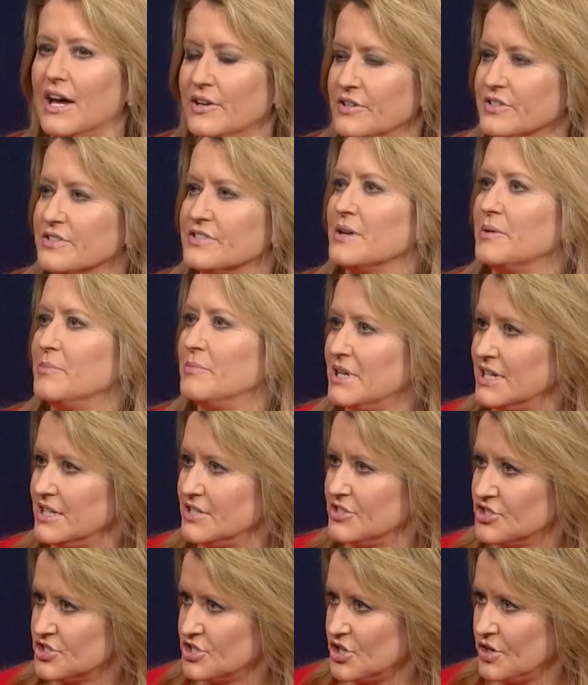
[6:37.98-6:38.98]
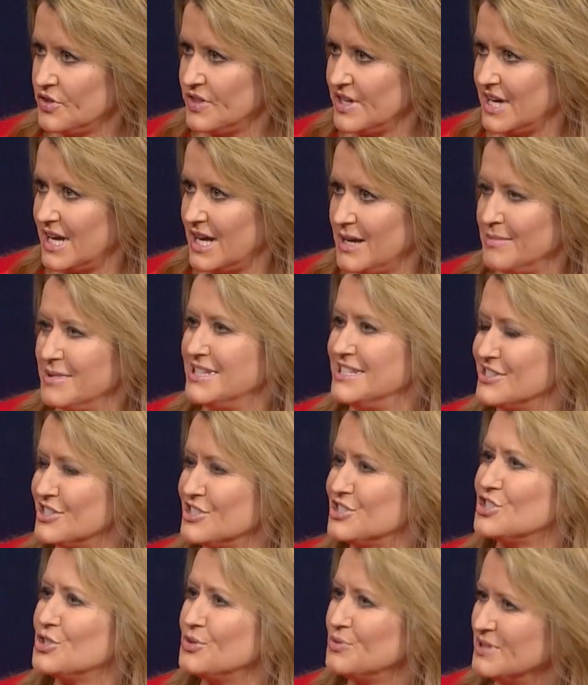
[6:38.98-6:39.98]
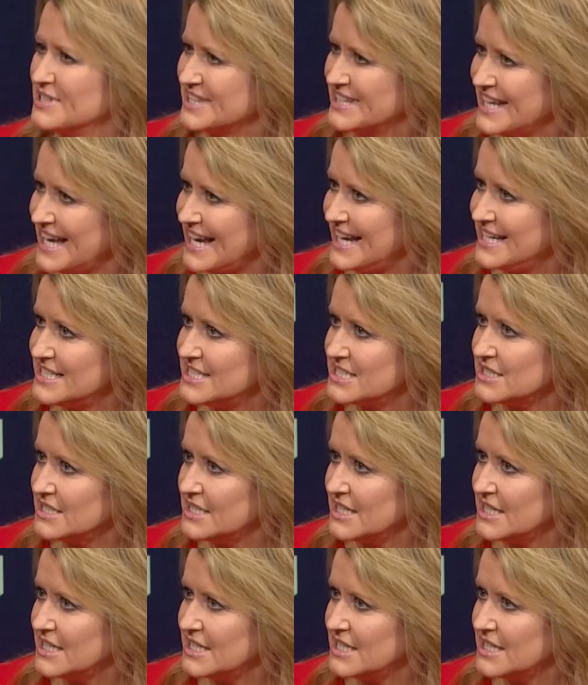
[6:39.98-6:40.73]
does somebody start the game? And is it too late?